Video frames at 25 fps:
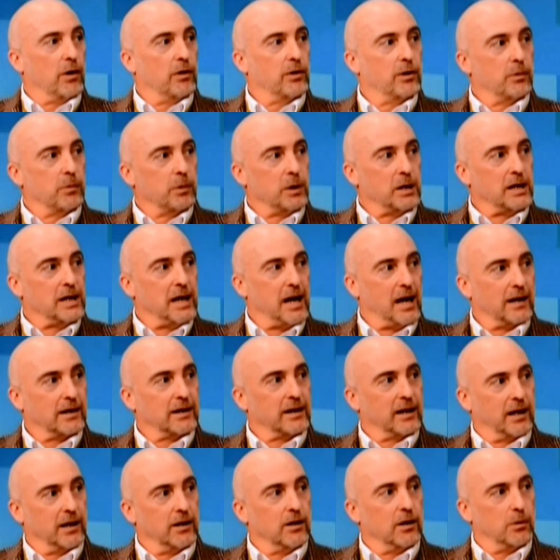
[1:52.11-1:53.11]
part that we
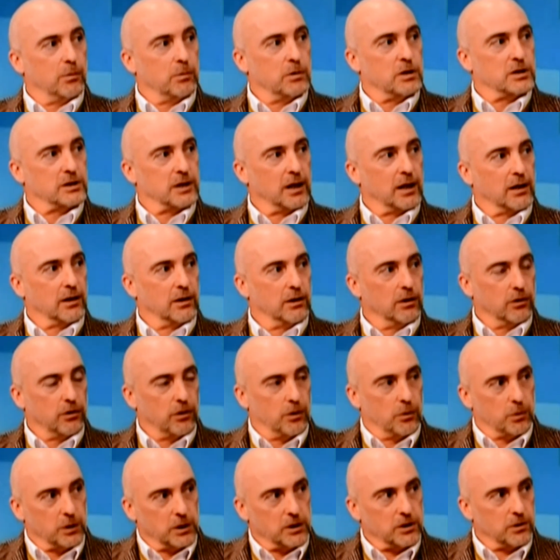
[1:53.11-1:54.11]
yet cannot recycle,
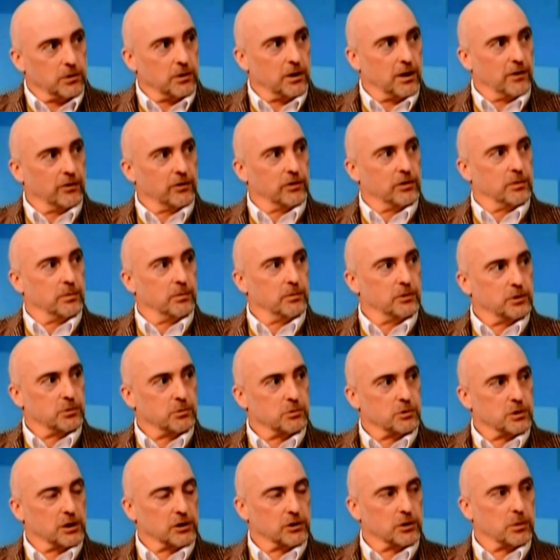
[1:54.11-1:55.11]
although we do have some
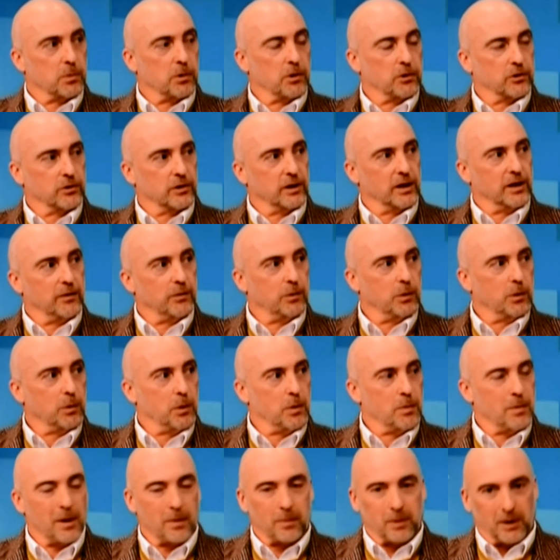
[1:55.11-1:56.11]
tricks up our sleeve where
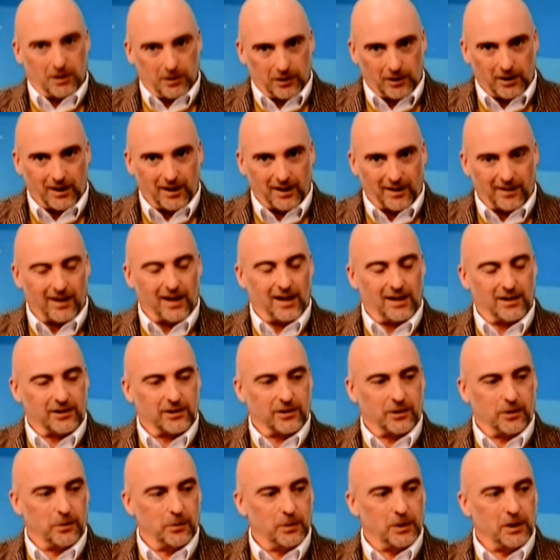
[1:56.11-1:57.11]
we may be looking at that.
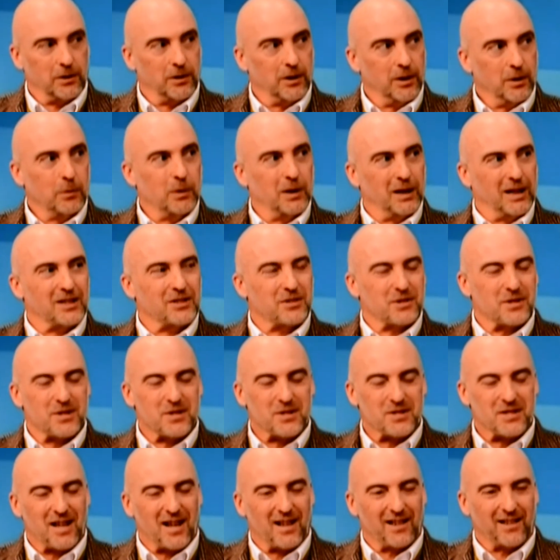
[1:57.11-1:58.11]
So we'll
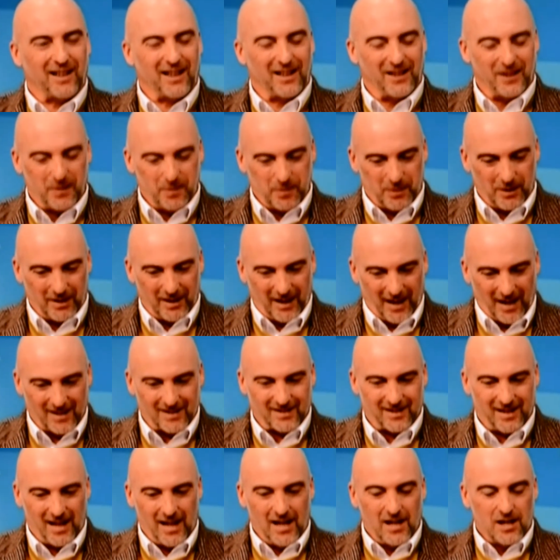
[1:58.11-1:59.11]
introduce that later. But
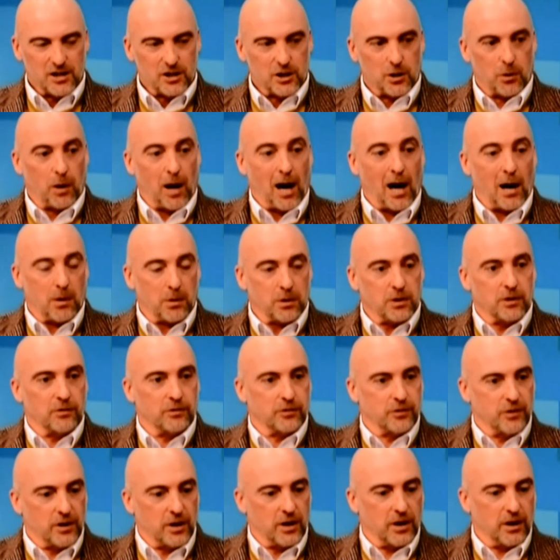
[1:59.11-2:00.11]
yes, so out
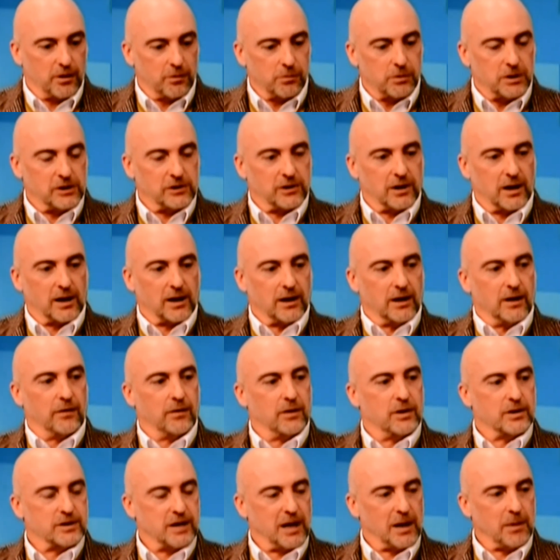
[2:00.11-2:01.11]
of the recycling
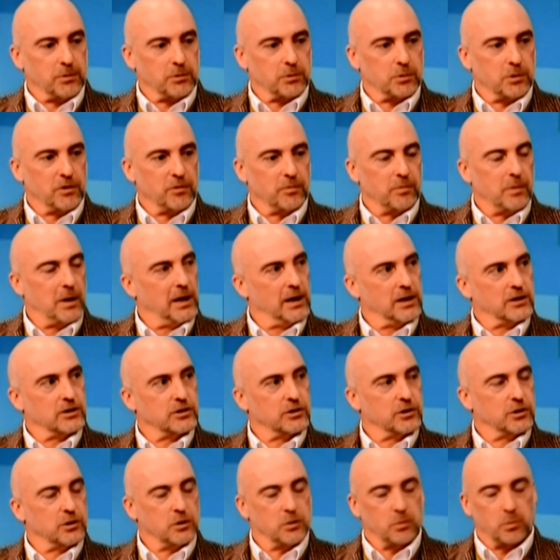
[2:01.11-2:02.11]
of the tapes, we've
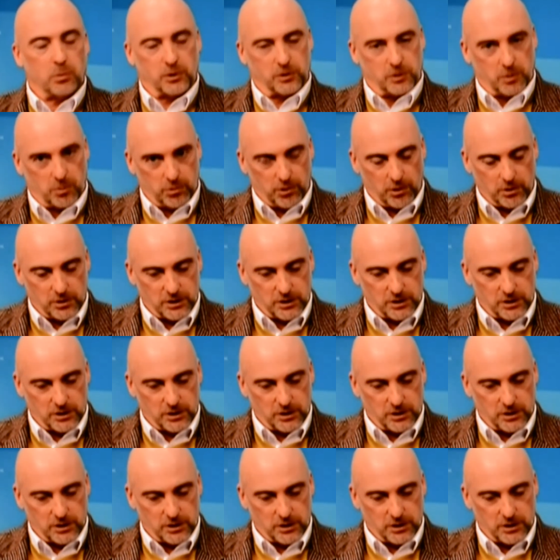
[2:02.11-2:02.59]
managed to put the